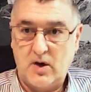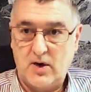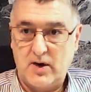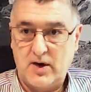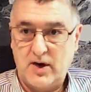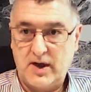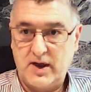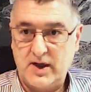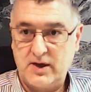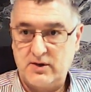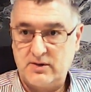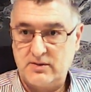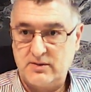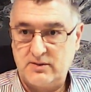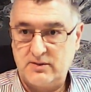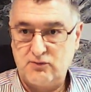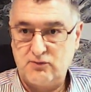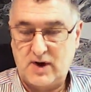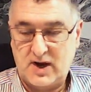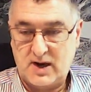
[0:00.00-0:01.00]
I
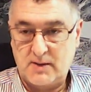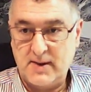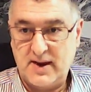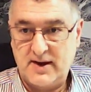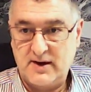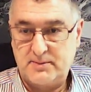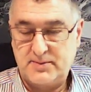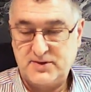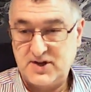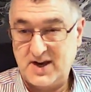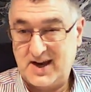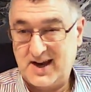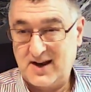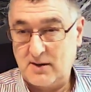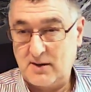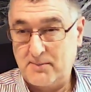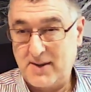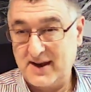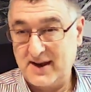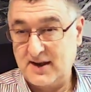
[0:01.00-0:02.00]
recommend a
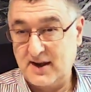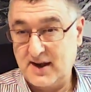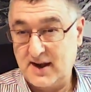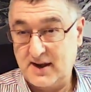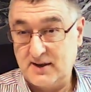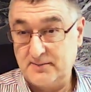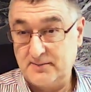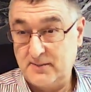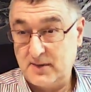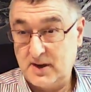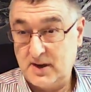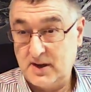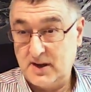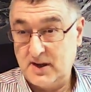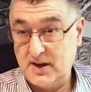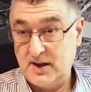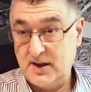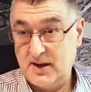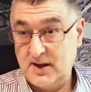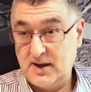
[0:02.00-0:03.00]
particular bank account.
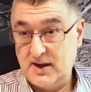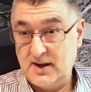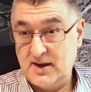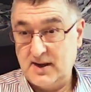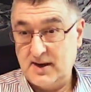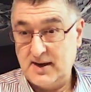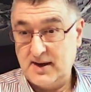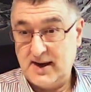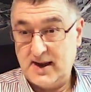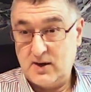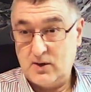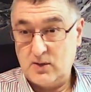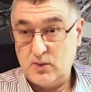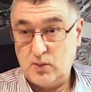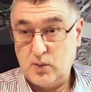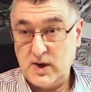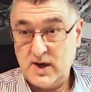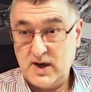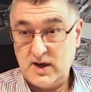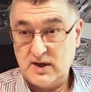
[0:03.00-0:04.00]

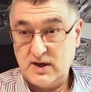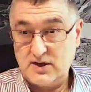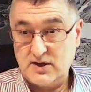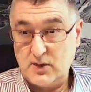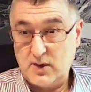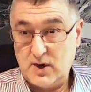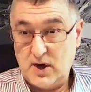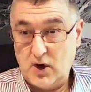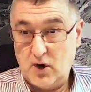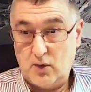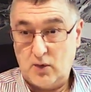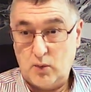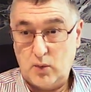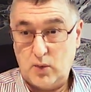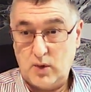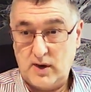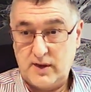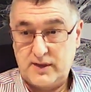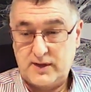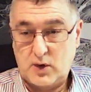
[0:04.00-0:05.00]
Now, we do a
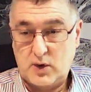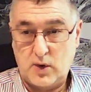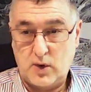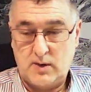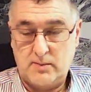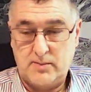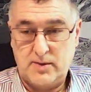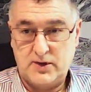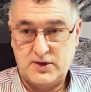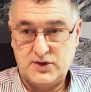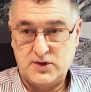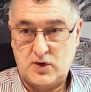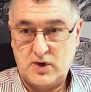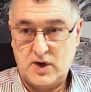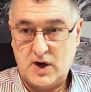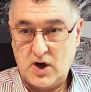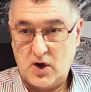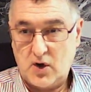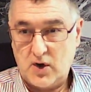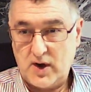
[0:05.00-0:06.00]
lot with QuickBooks
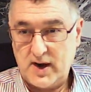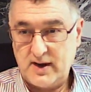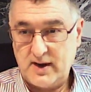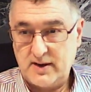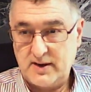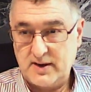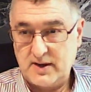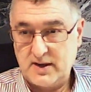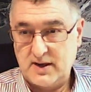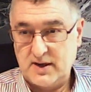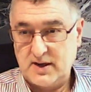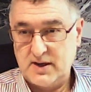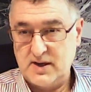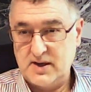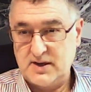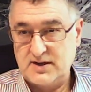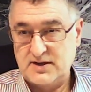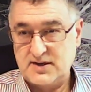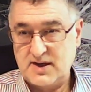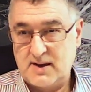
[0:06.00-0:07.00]
Online.
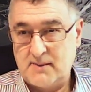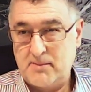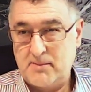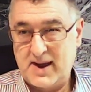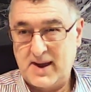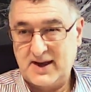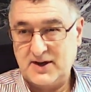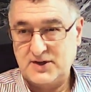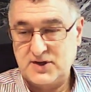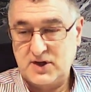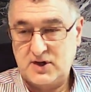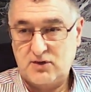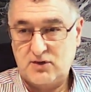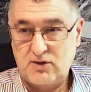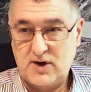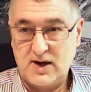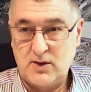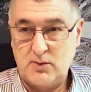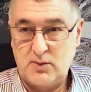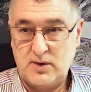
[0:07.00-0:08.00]
Some banks are
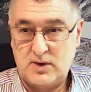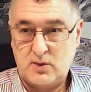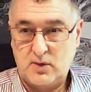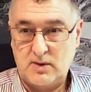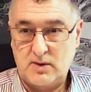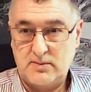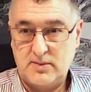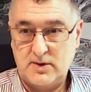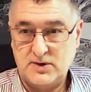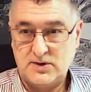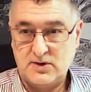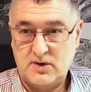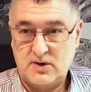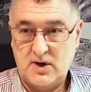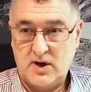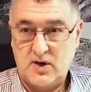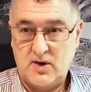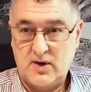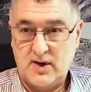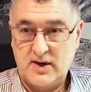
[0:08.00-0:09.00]
great with QuickBooks
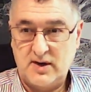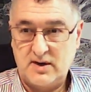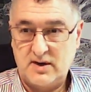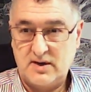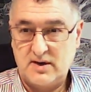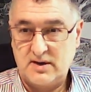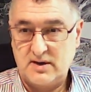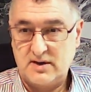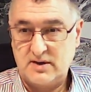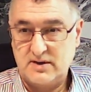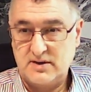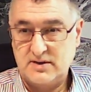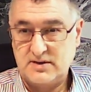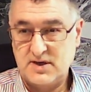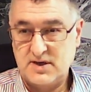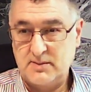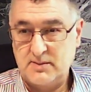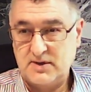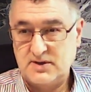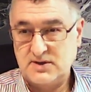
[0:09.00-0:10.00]
Online,
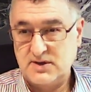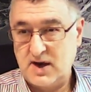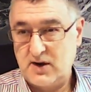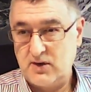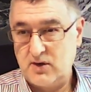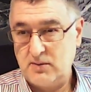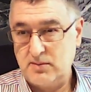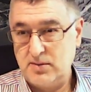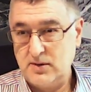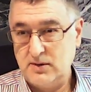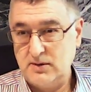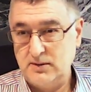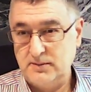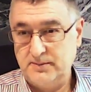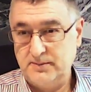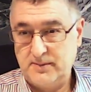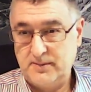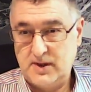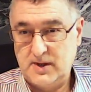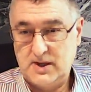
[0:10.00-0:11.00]
some are
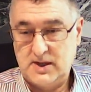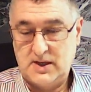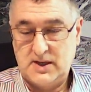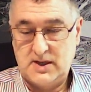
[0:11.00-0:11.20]
terrible.